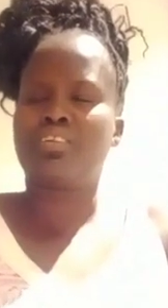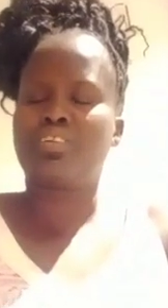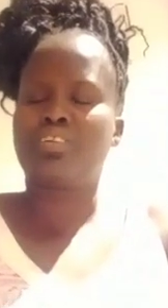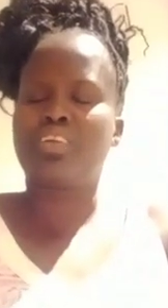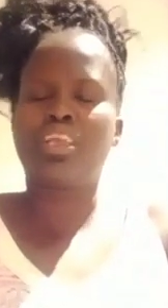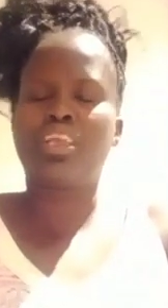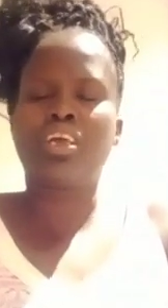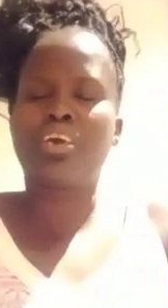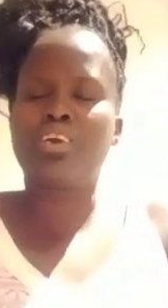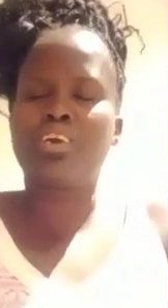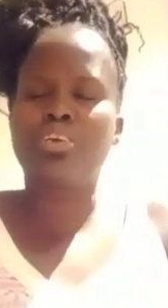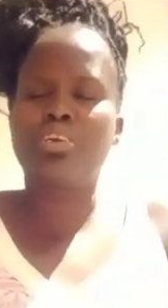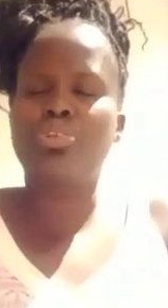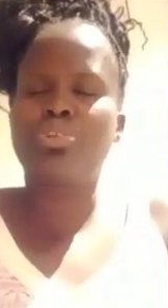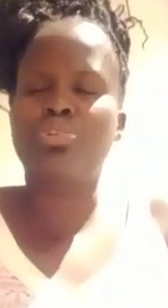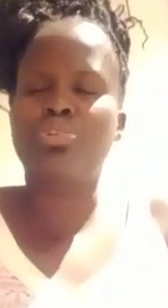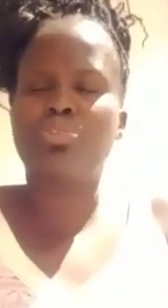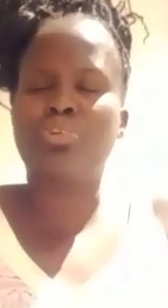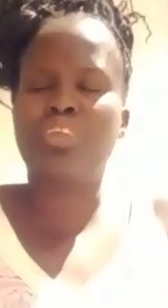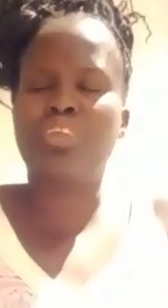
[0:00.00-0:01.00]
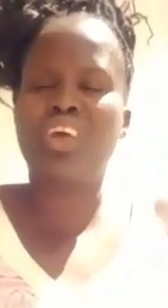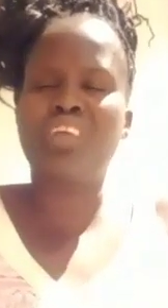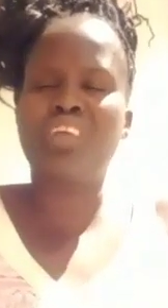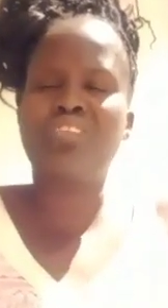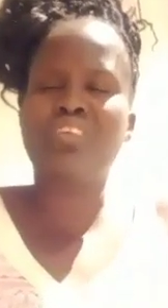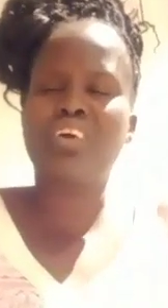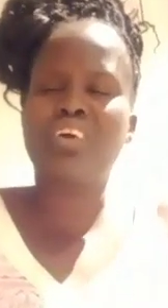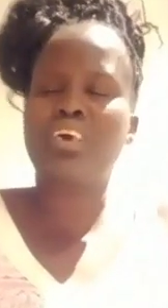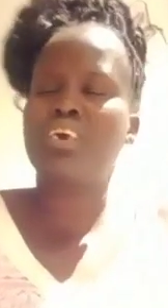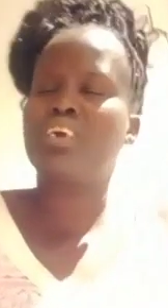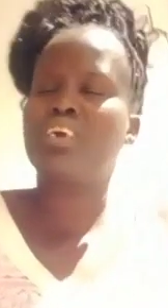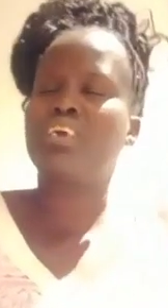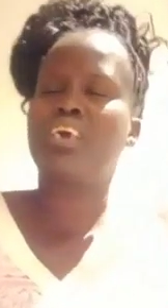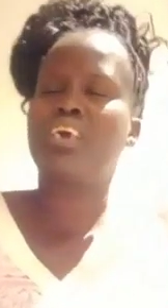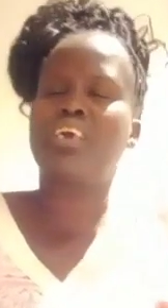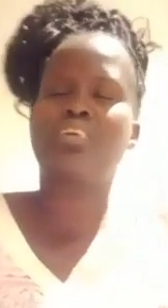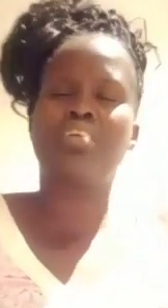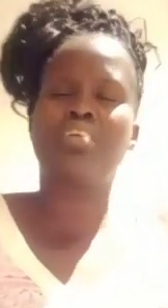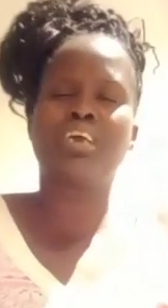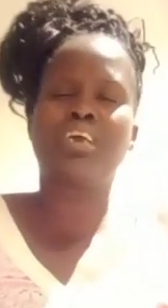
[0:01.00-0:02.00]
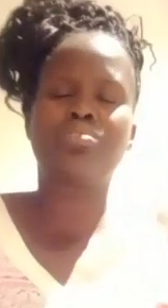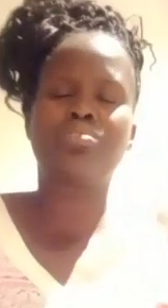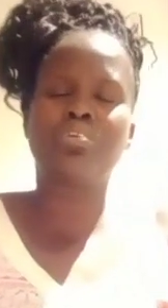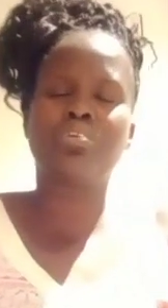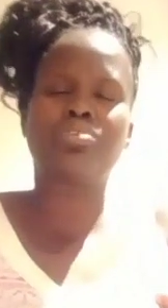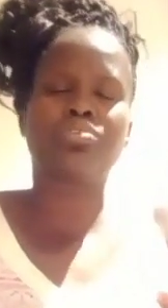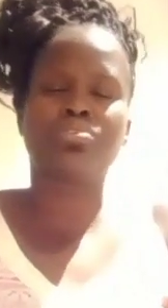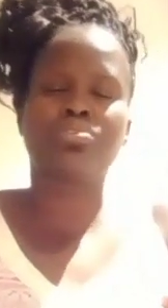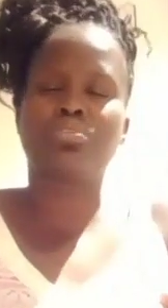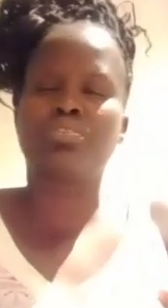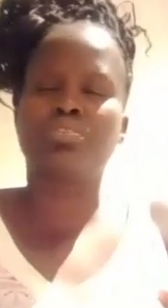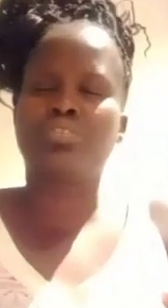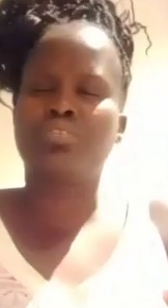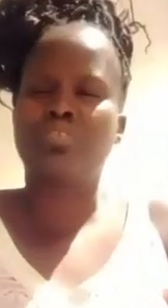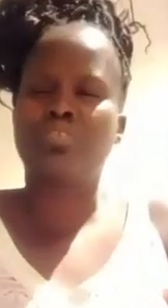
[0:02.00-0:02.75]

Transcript: Telling her issue. That's why I don't have issue.